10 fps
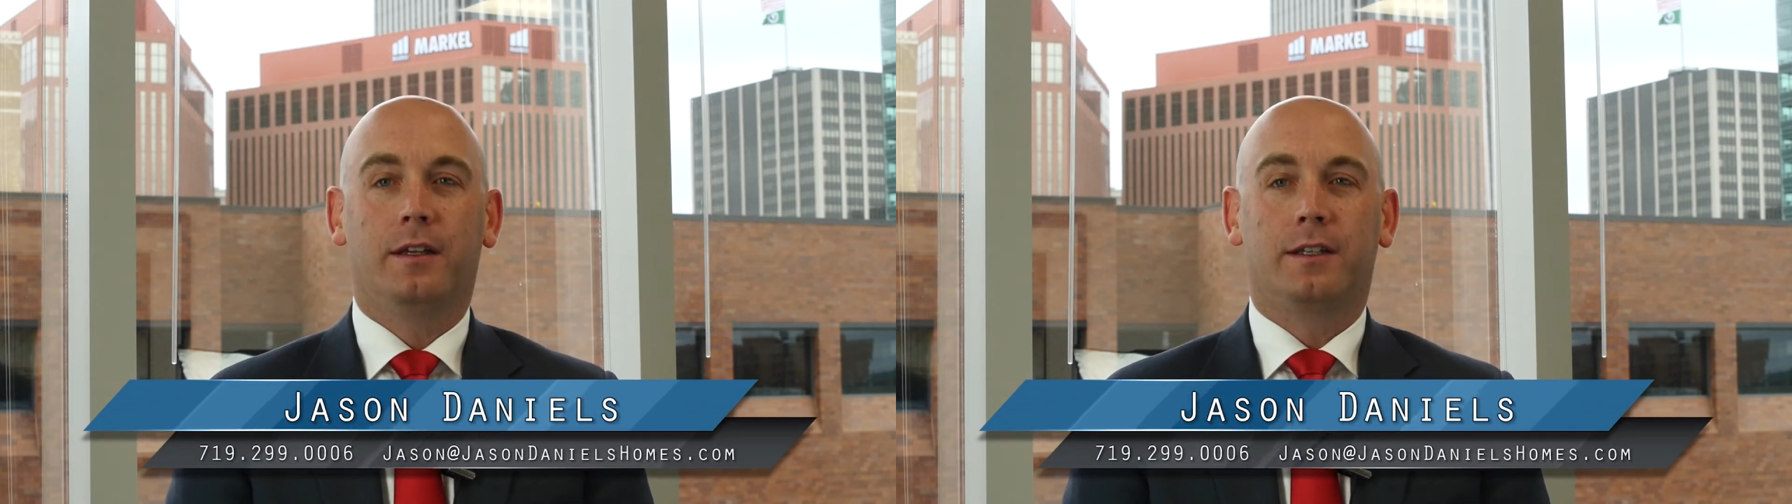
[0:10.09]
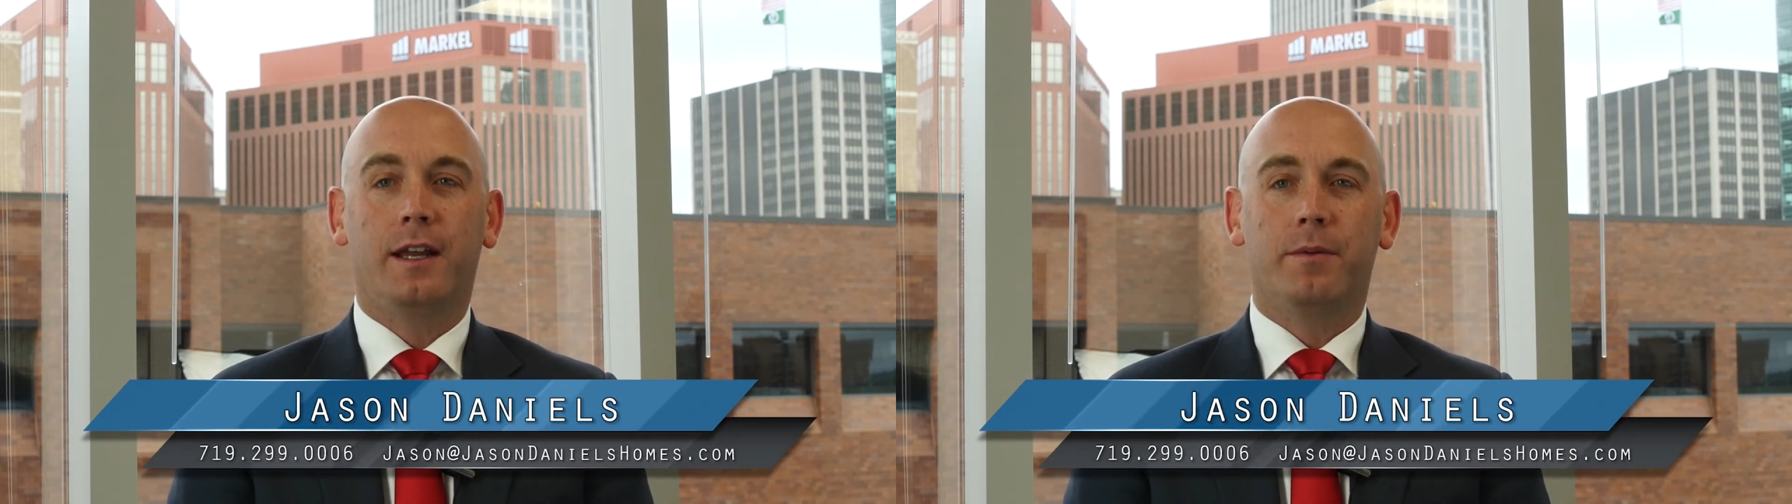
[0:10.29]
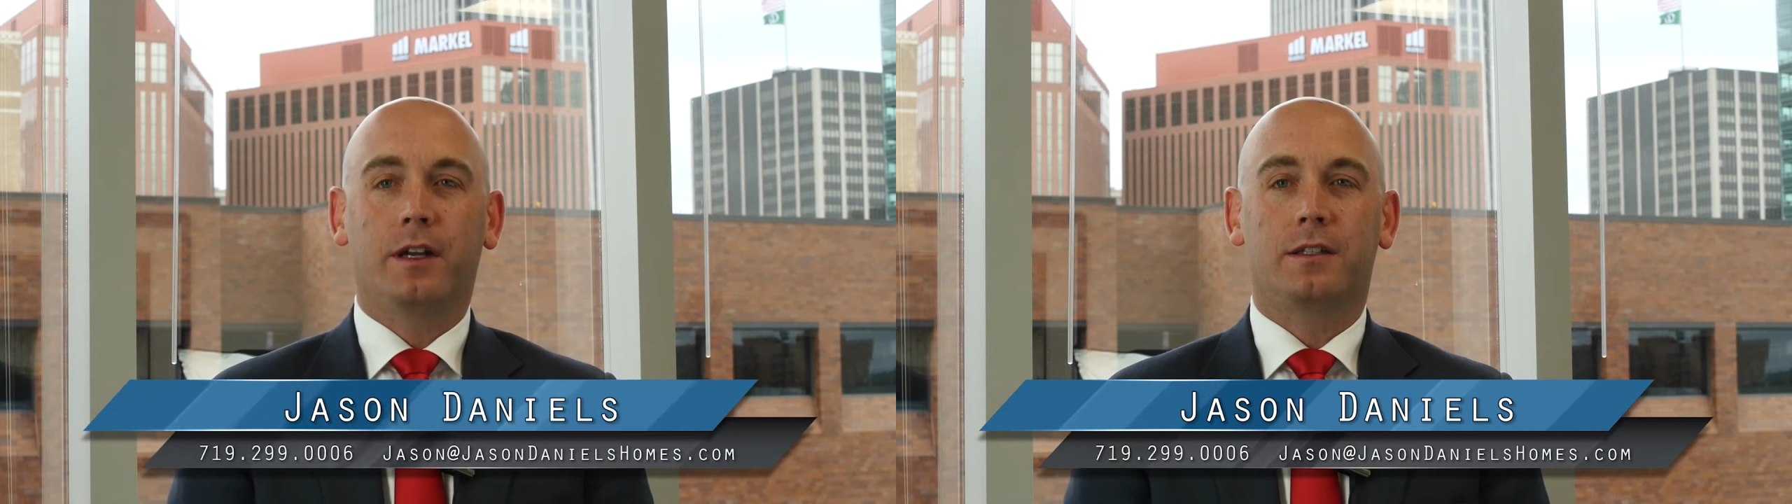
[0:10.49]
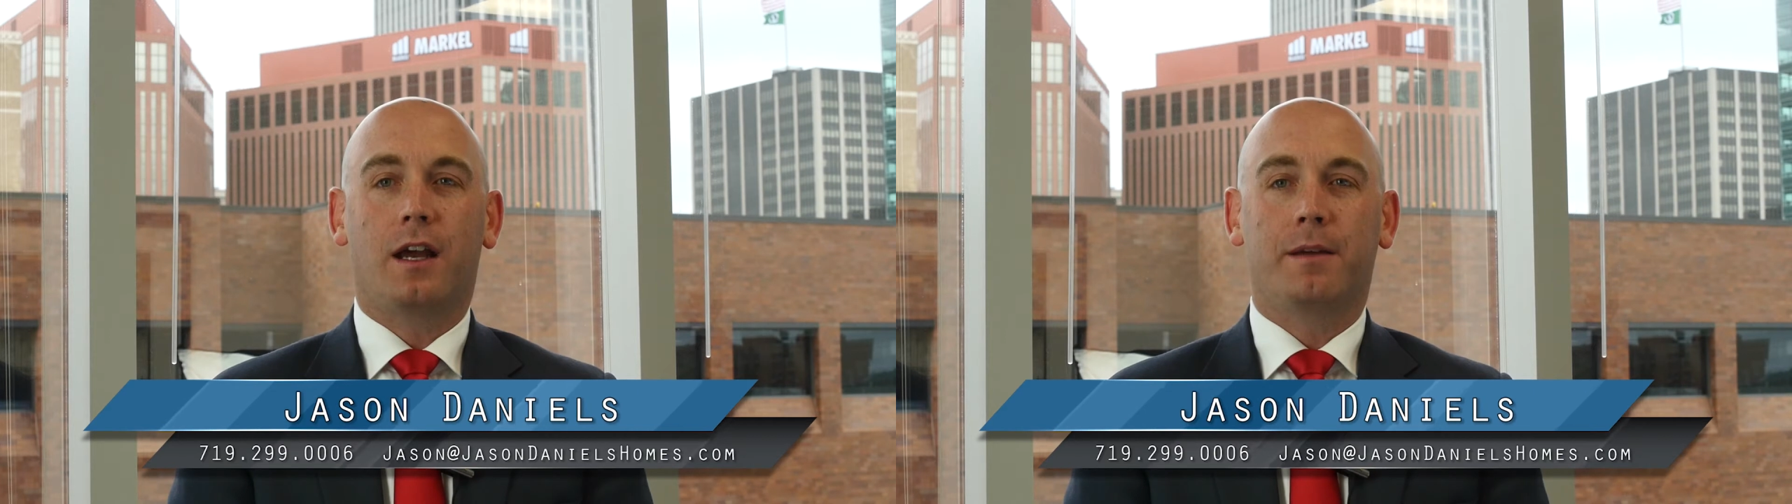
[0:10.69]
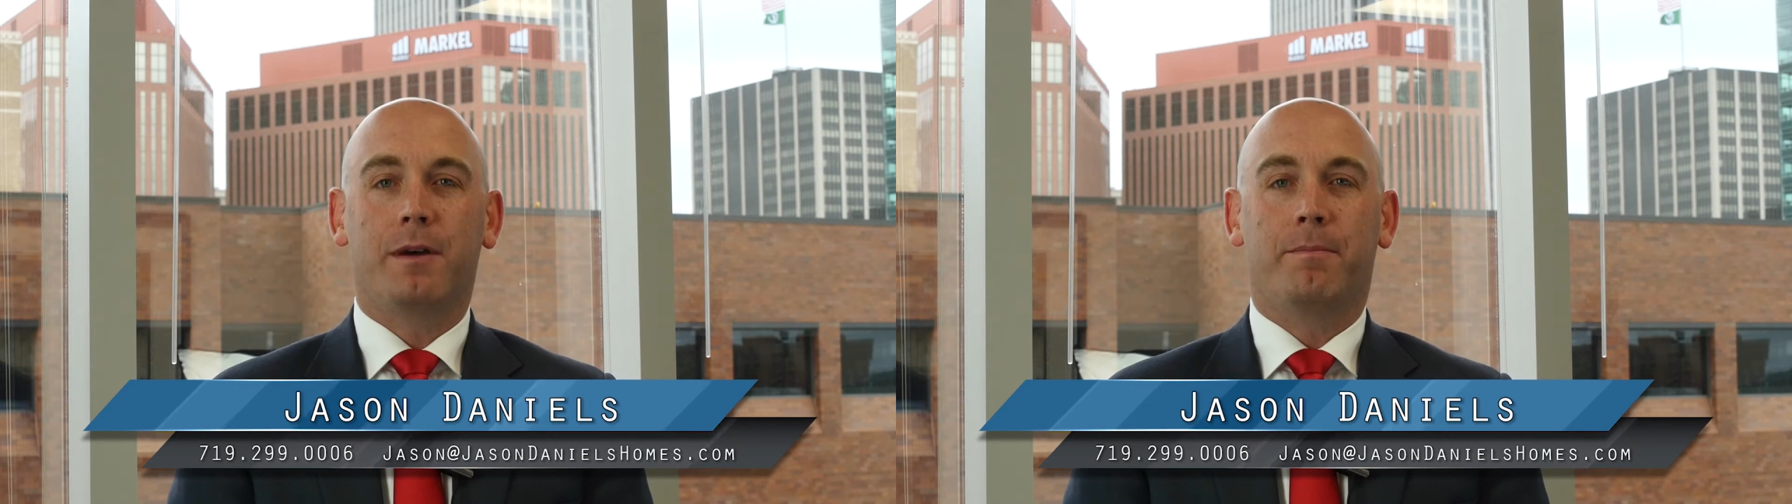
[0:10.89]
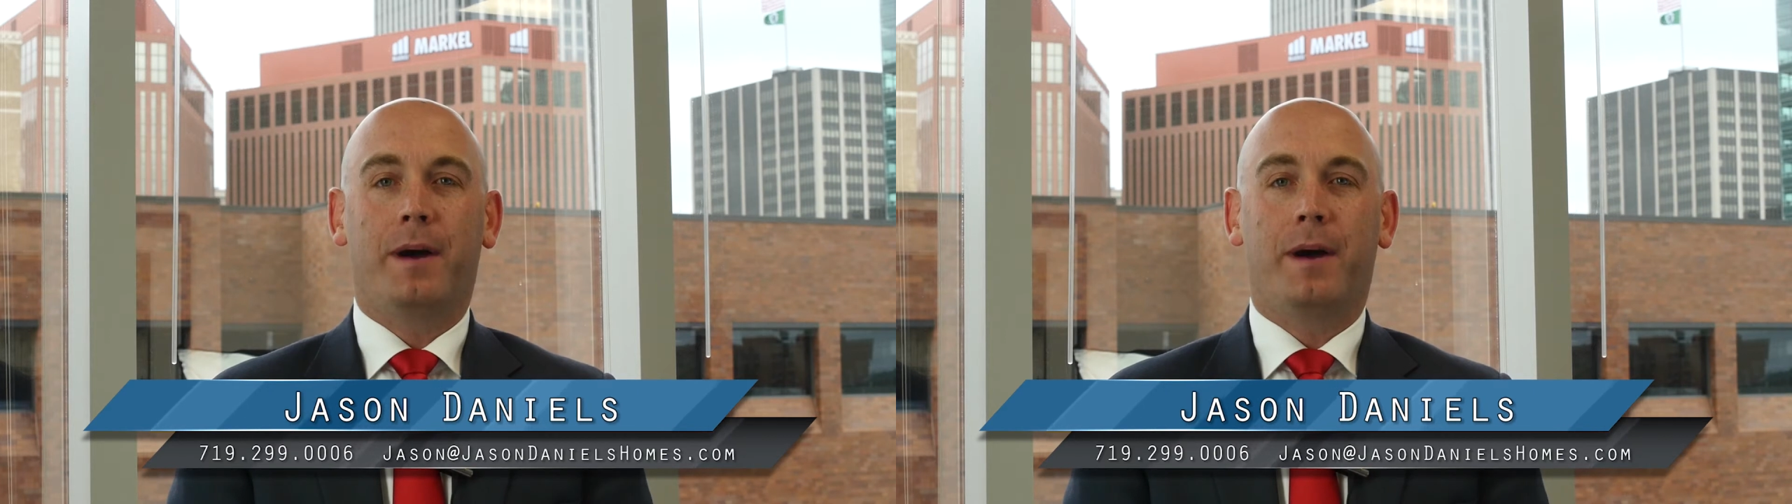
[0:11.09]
Today we're going to talk about